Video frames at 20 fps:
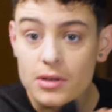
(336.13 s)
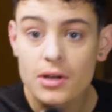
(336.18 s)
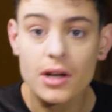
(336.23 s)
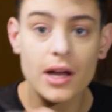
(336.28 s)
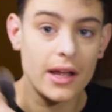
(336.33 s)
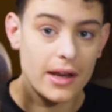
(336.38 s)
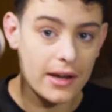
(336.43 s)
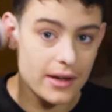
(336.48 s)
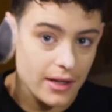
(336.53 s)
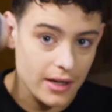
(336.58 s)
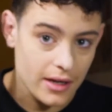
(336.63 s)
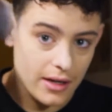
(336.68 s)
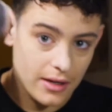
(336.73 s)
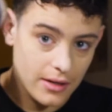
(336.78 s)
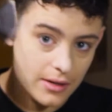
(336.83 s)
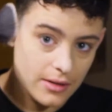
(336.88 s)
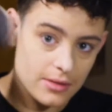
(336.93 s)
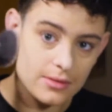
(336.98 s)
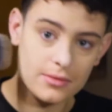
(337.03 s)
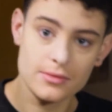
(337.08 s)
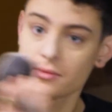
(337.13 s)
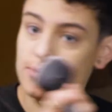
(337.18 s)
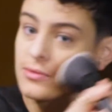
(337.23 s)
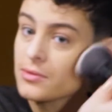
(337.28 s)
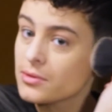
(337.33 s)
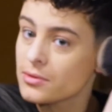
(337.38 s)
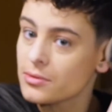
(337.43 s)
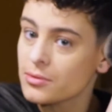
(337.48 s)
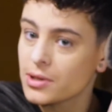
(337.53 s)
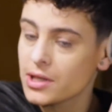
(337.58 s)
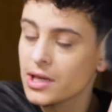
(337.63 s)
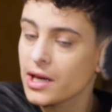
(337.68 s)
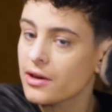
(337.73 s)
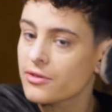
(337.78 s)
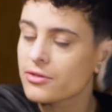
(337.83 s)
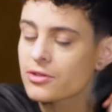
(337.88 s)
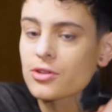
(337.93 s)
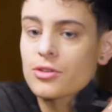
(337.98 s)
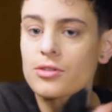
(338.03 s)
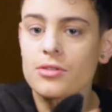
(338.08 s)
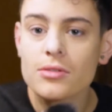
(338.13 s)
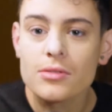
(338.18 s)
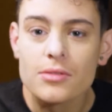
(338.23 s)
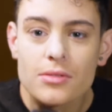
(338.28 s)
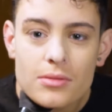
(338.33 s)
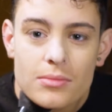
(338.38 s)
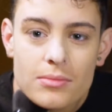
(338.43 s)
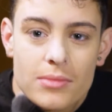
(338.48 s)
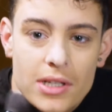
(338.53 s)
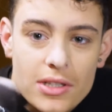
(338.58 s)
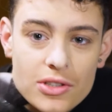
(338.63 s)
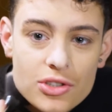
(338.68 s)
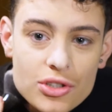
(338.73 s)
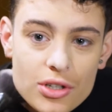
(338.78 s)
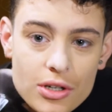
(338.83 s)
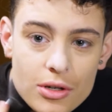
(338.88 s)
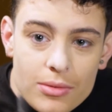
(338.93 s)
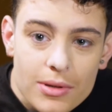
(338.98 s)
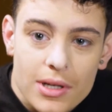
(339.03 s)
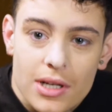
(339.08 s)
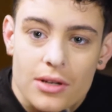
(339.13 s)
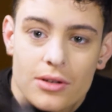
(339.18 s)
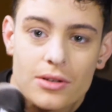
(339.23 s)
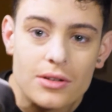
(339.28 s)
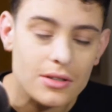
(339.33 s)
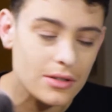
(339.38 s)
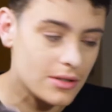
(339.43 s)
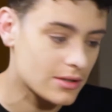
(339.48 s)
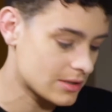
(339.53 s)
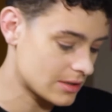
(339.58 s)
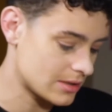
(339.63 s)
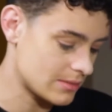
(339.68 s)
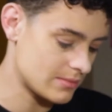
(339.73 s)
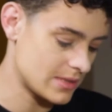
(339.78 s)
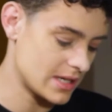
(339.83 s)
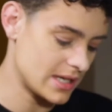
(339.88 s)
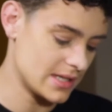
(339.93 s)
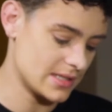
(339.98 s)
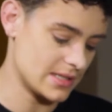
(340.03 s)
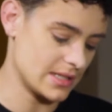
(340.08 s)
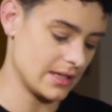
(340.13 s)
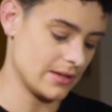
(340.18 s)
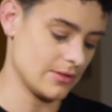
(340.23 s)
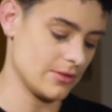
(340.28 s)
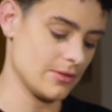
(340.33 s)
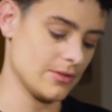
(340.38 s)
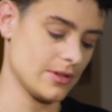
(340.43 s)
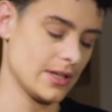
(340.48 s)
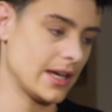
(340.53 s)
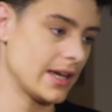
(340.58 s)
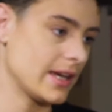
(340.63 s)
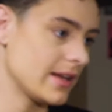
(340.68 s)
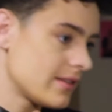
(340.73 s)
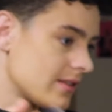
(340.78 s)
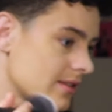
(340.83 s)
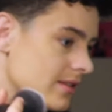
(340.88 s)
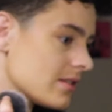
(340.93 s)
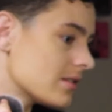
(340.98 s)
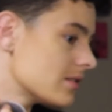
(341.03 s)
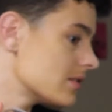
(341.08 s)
And we have to make sure we look amazing all night.